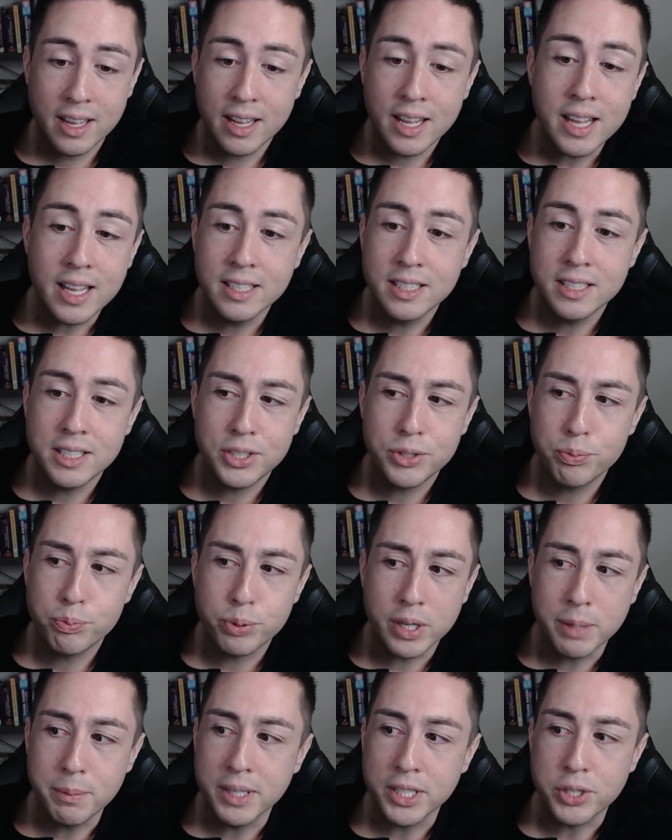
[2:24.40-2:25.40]
is
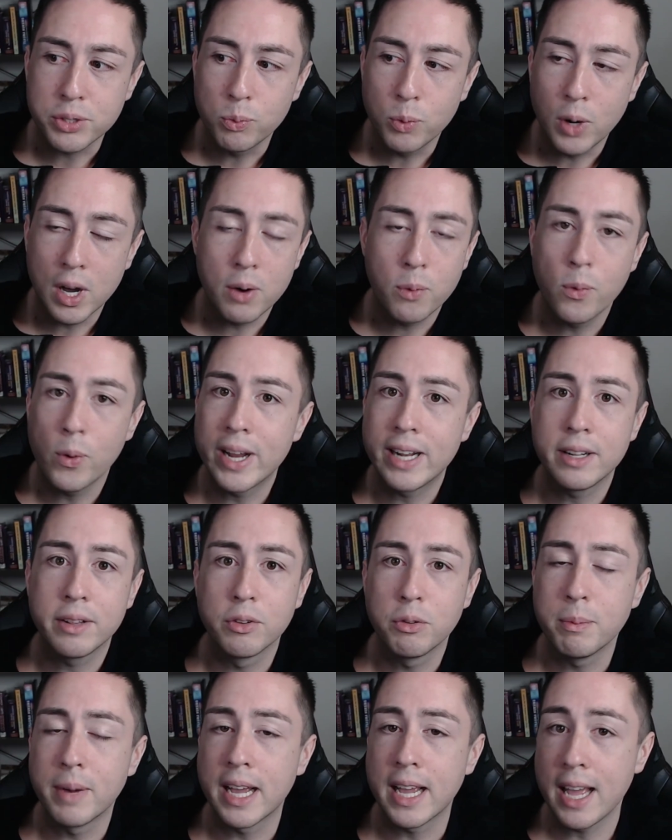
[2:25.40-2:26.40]
pretty much what went
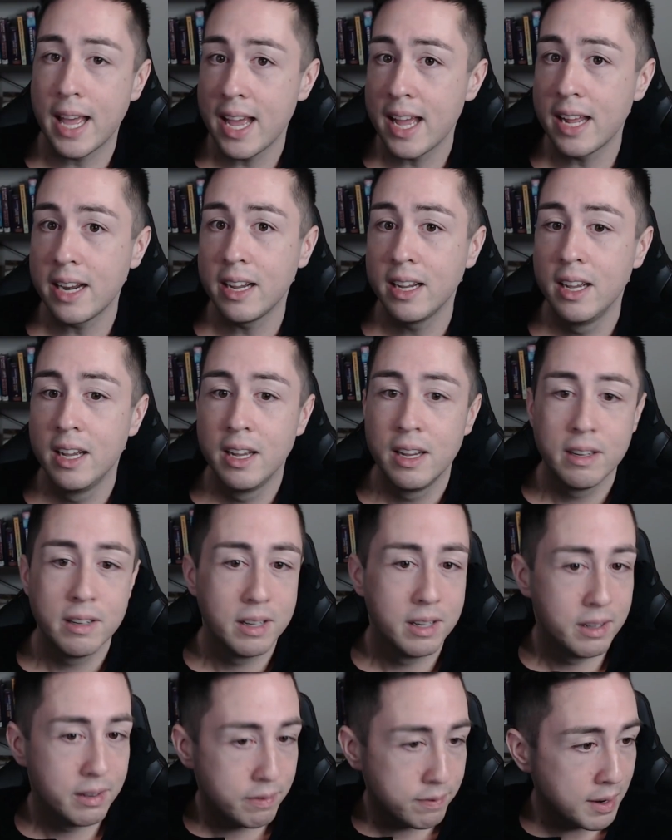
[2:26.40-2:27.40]
through my head
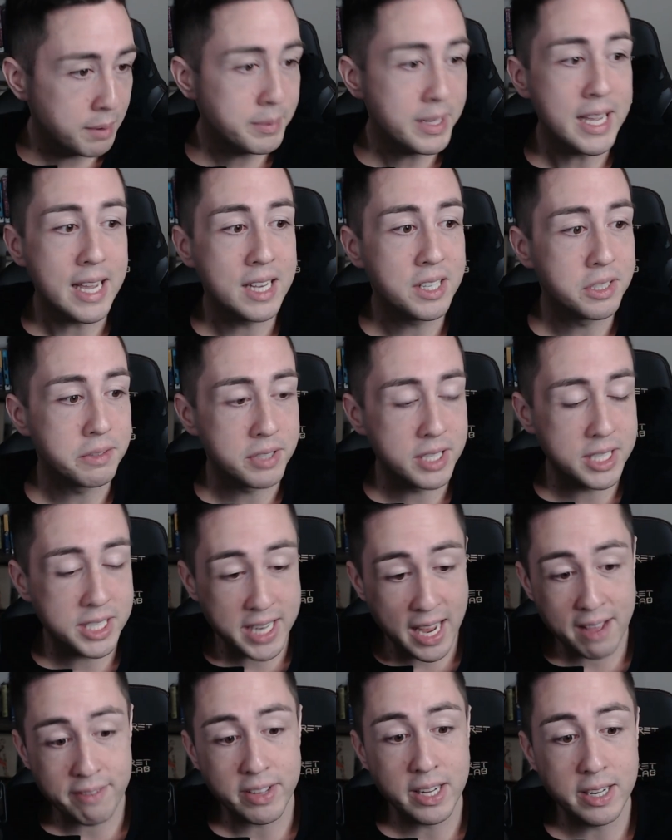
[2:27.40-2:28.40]
from the age of
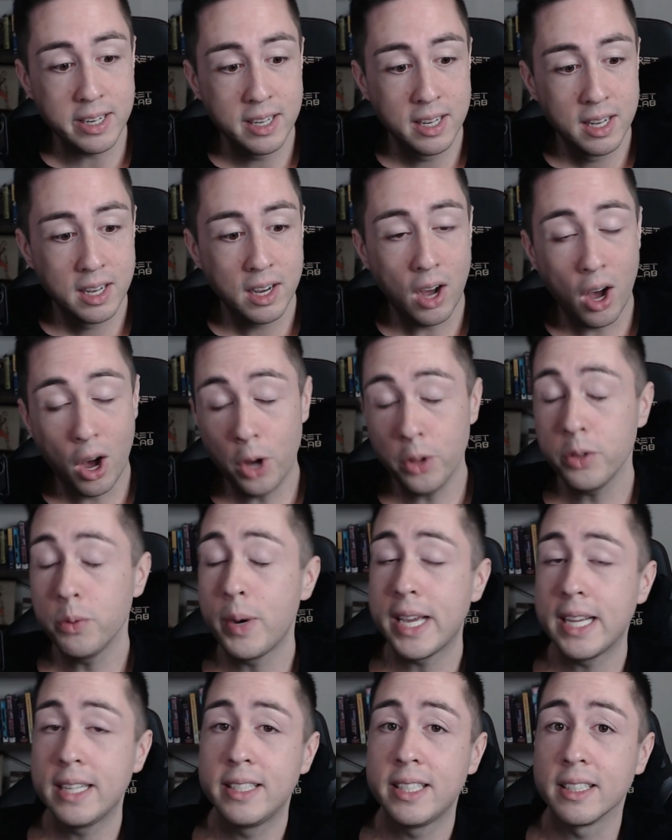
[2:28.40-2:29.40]
seven all the
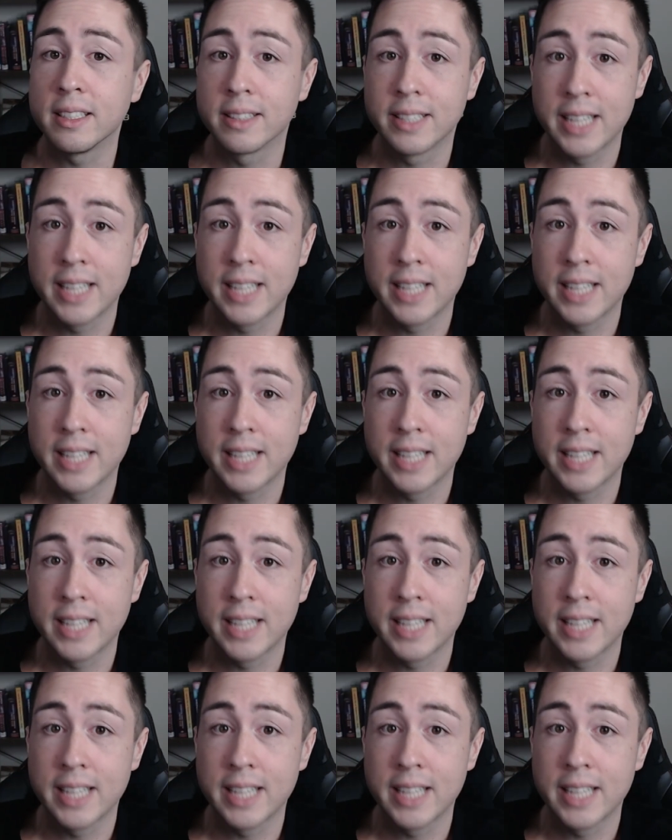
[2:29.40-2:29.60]
way until